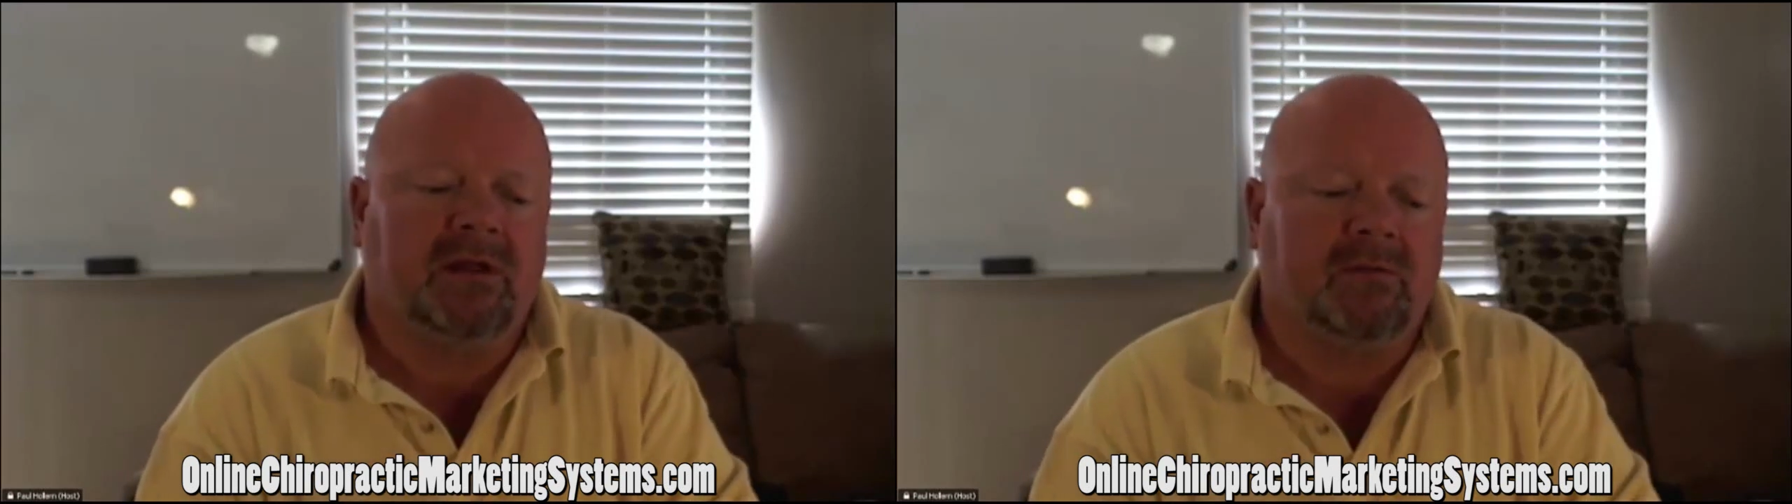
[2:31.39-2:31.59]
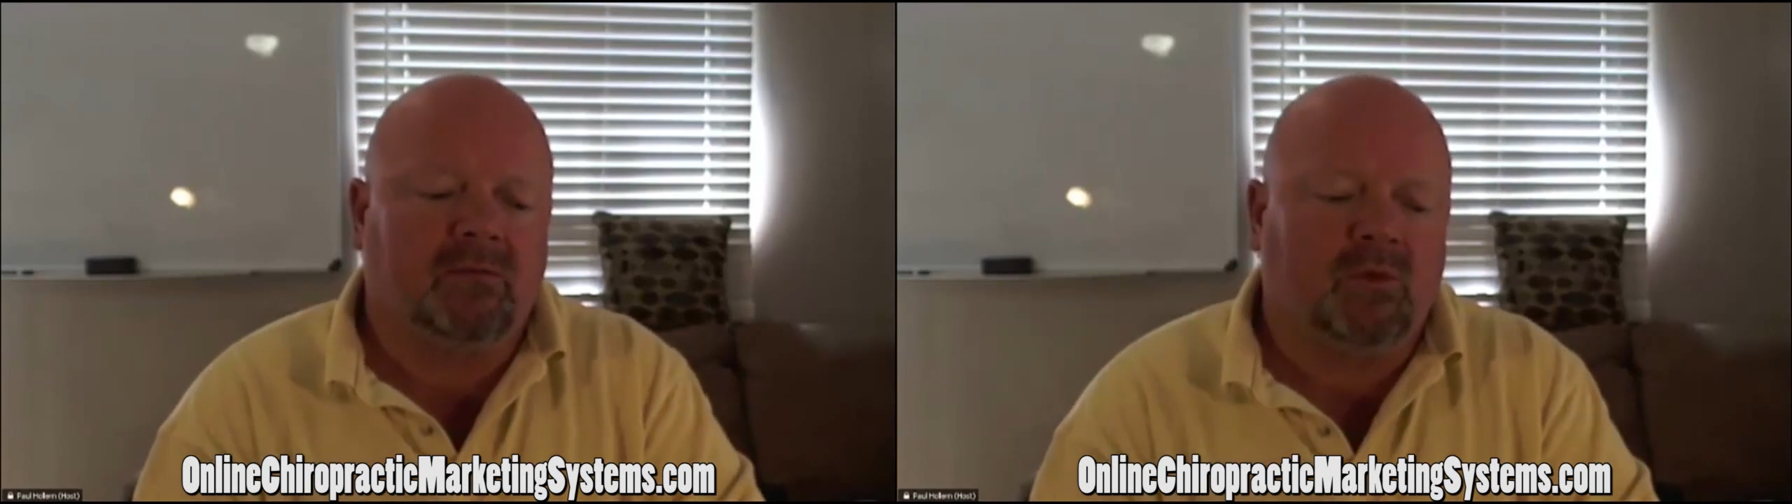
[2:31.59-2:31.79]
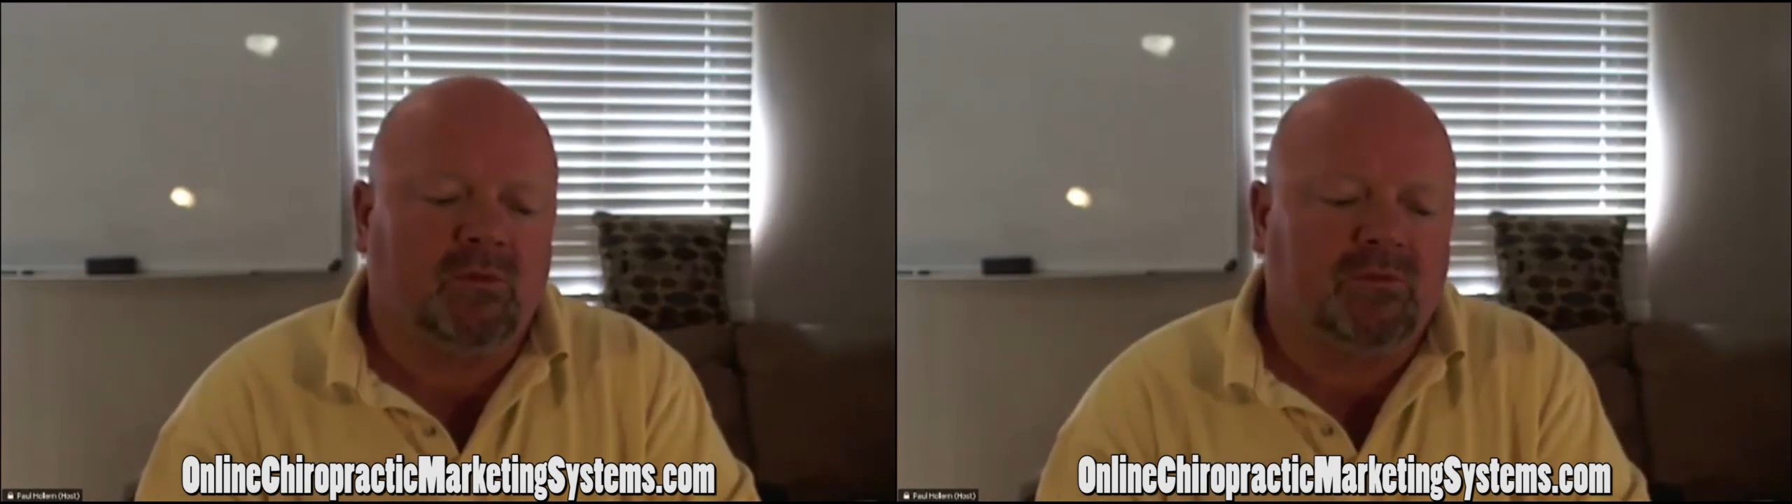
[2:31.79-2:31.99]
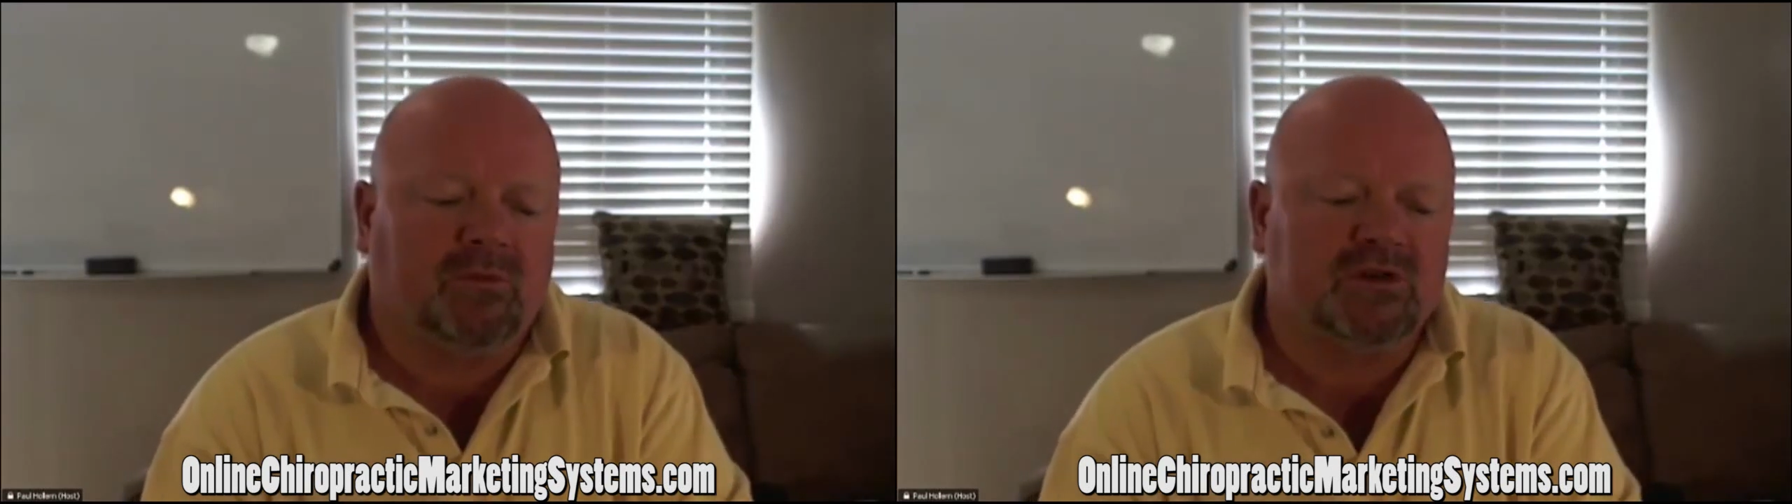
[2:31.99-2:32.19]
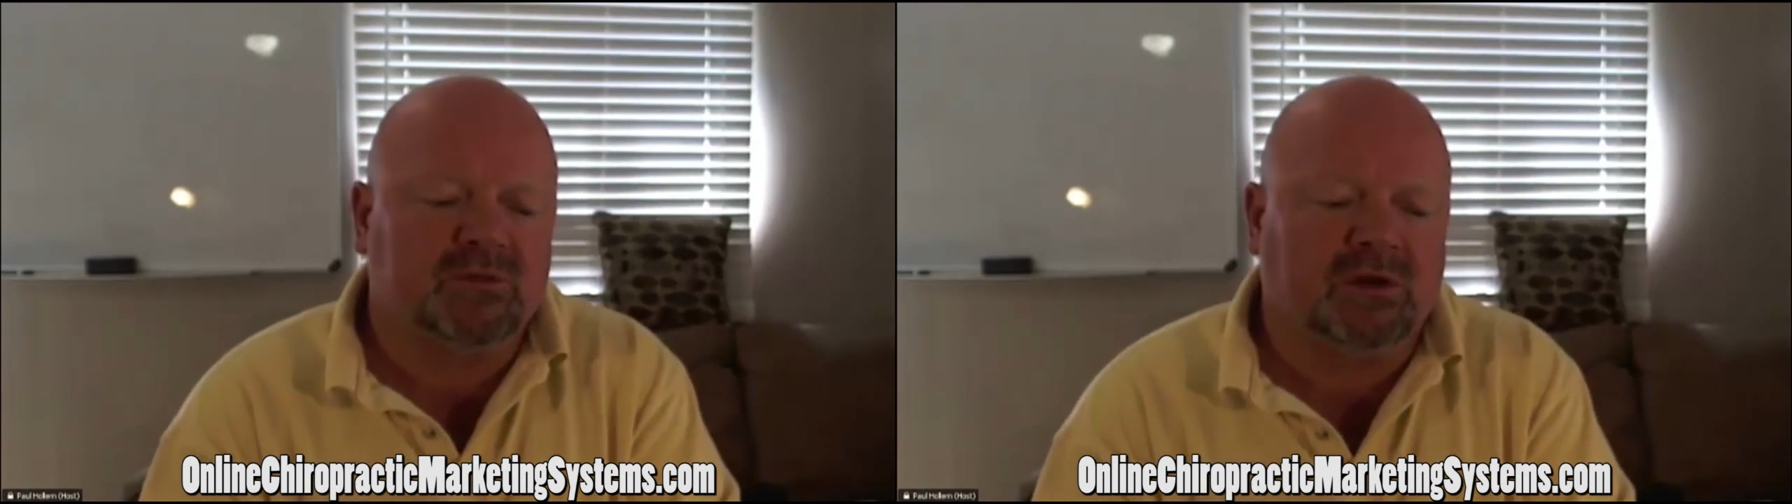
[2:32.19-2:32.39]
and
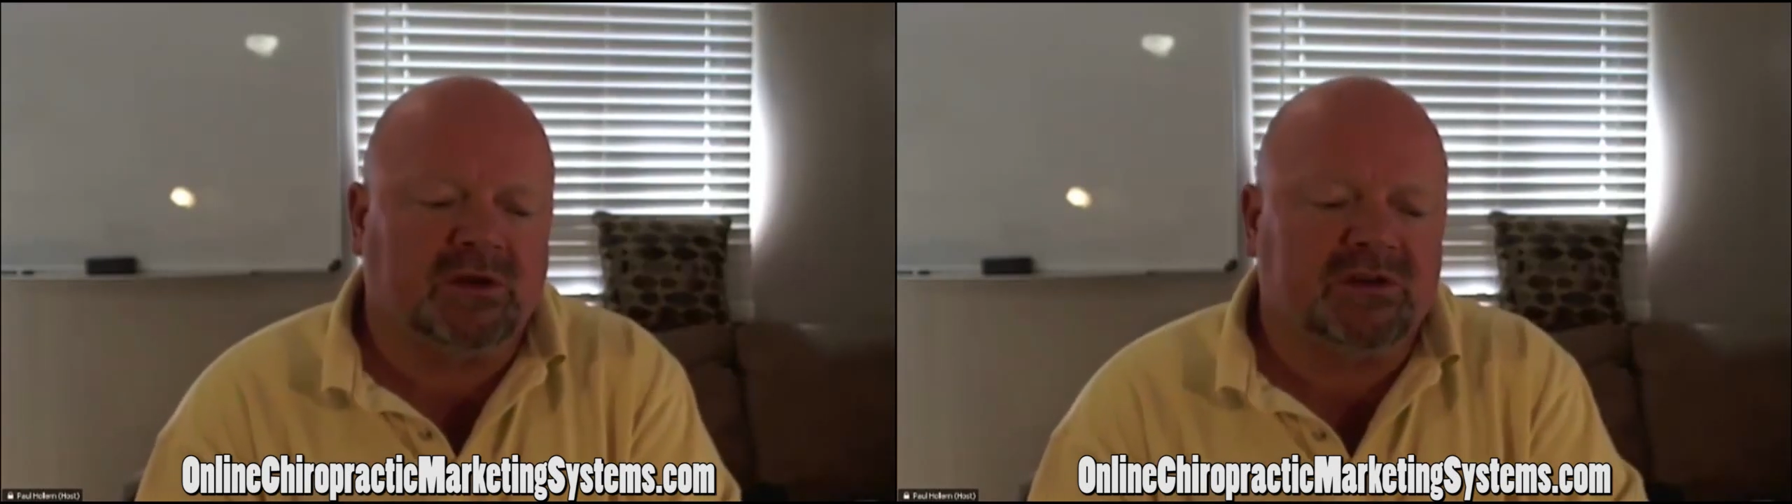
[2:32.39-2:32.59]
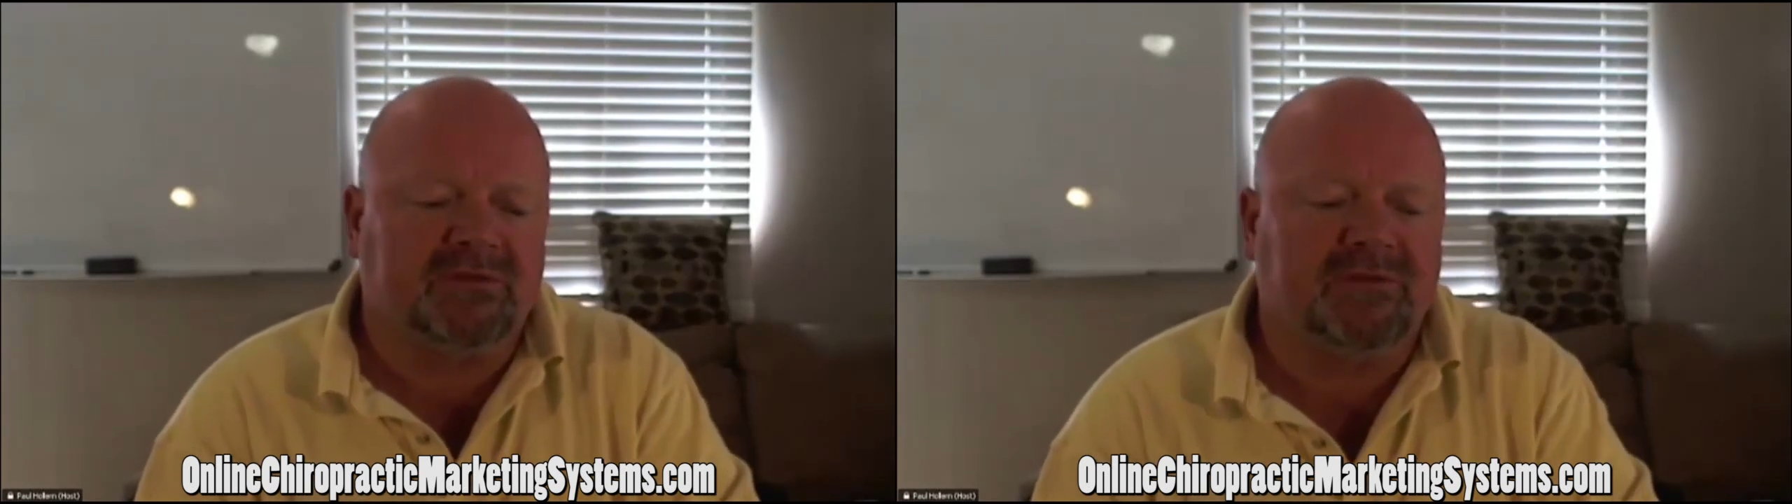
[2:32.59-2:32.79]
first we're going to